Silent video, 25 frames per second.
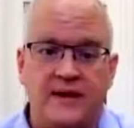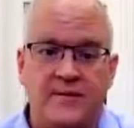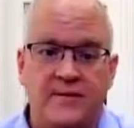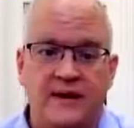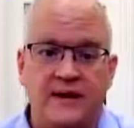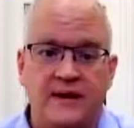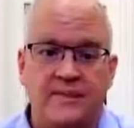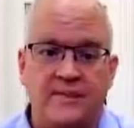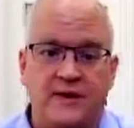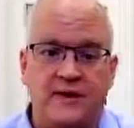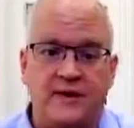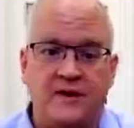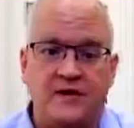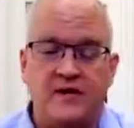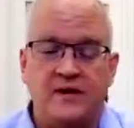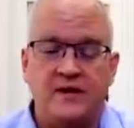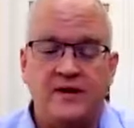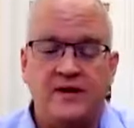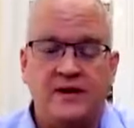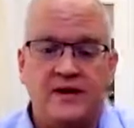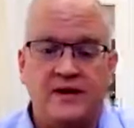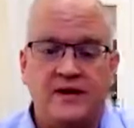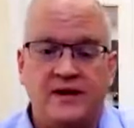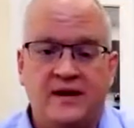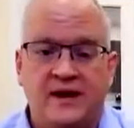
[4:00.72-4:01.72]
people
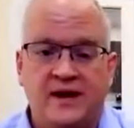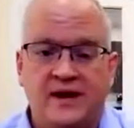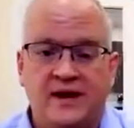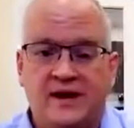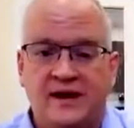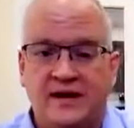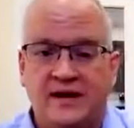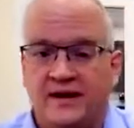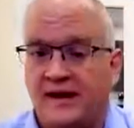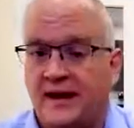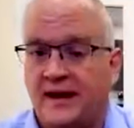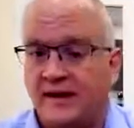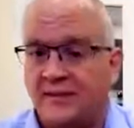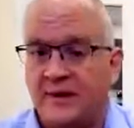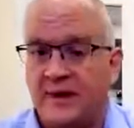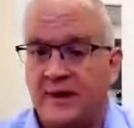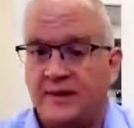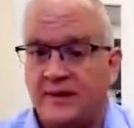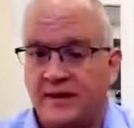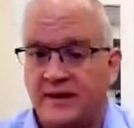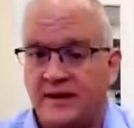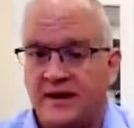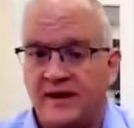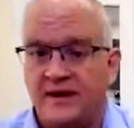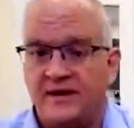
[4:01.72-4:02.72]

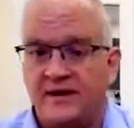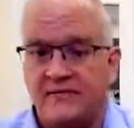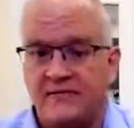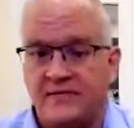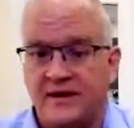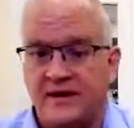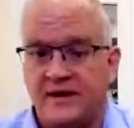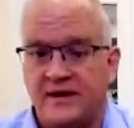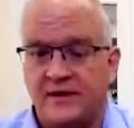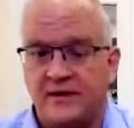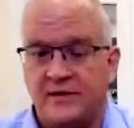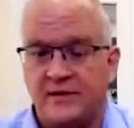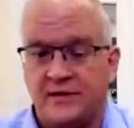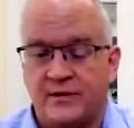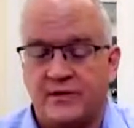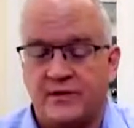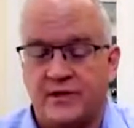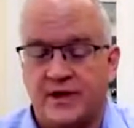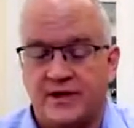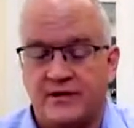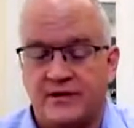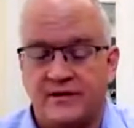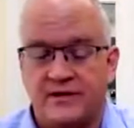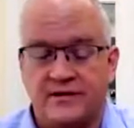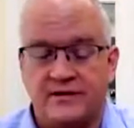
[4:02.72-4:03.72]
in the industry to sort of
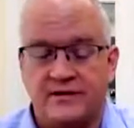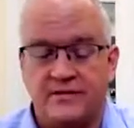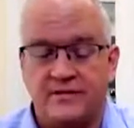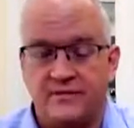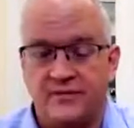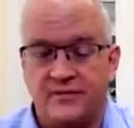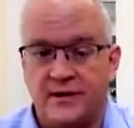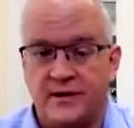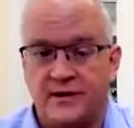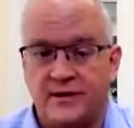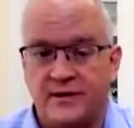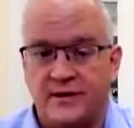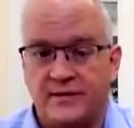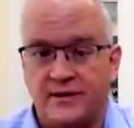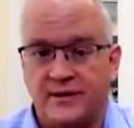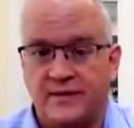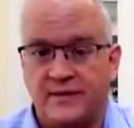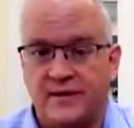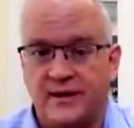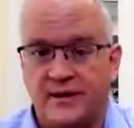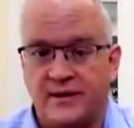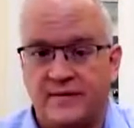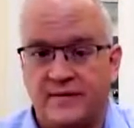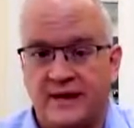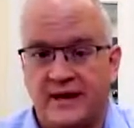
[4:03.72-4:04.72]
question what they were doing
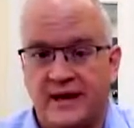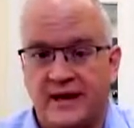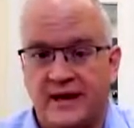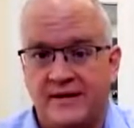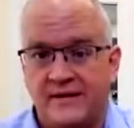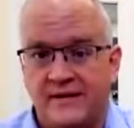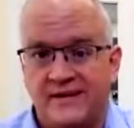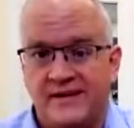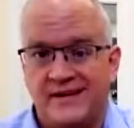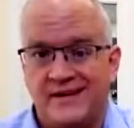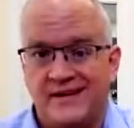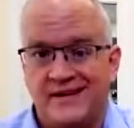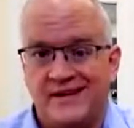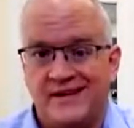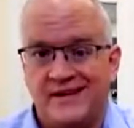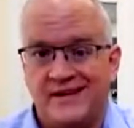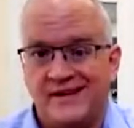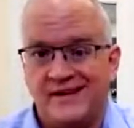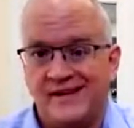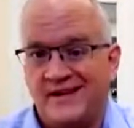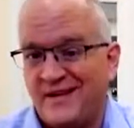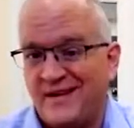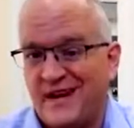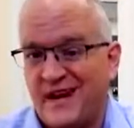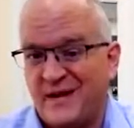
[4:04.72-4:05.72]
in the past.
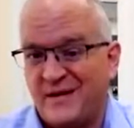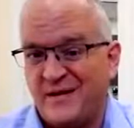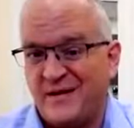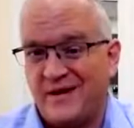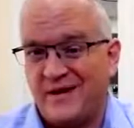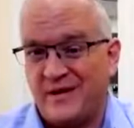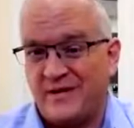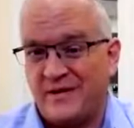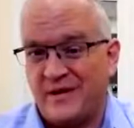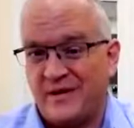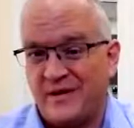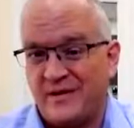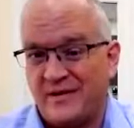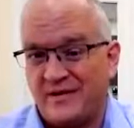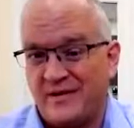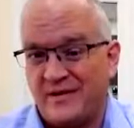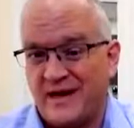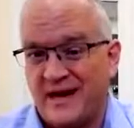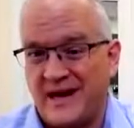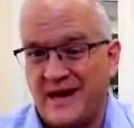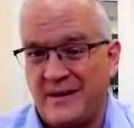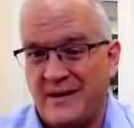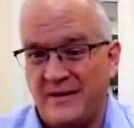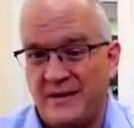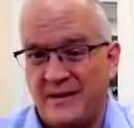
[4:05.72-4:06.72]
How stable is their
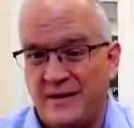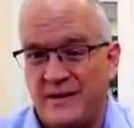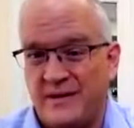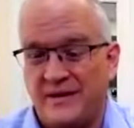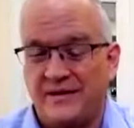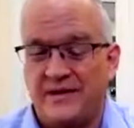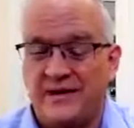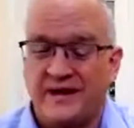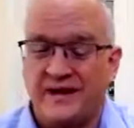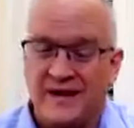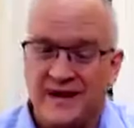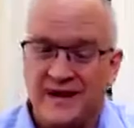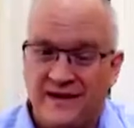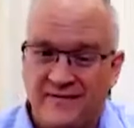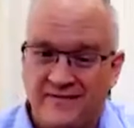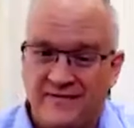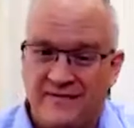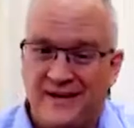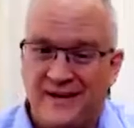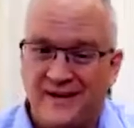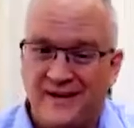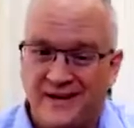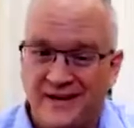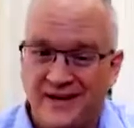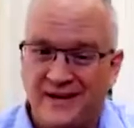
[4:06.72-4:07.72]
capital? Do they keep
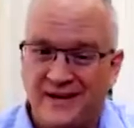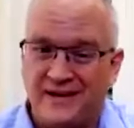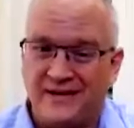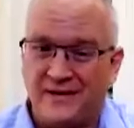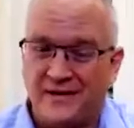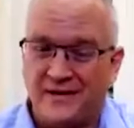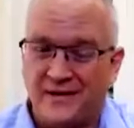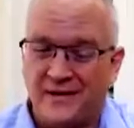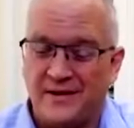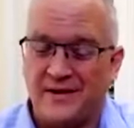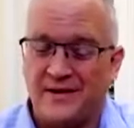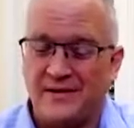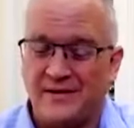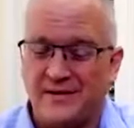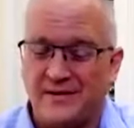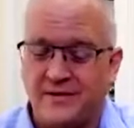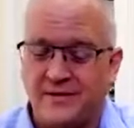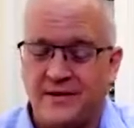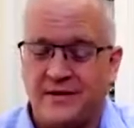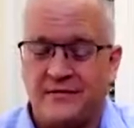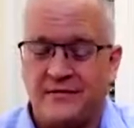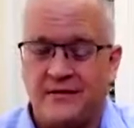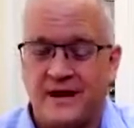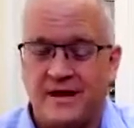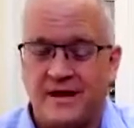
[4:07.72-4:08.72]
funding during
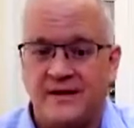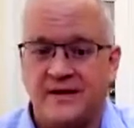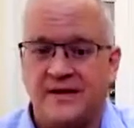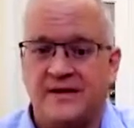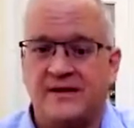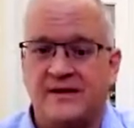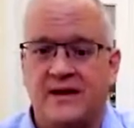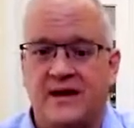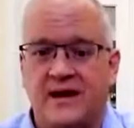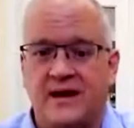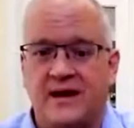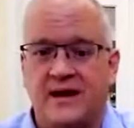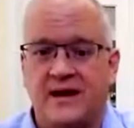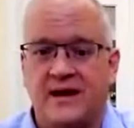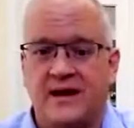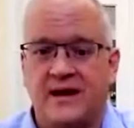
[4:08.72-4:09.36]
crisis time?